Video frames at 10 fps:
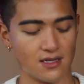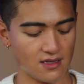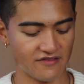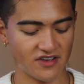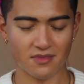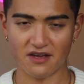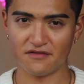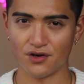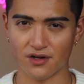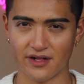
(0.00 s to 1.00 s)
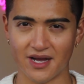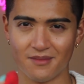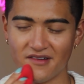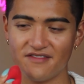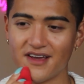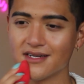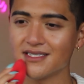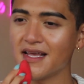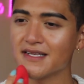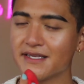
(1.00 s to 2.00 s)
living my full glam fantasy.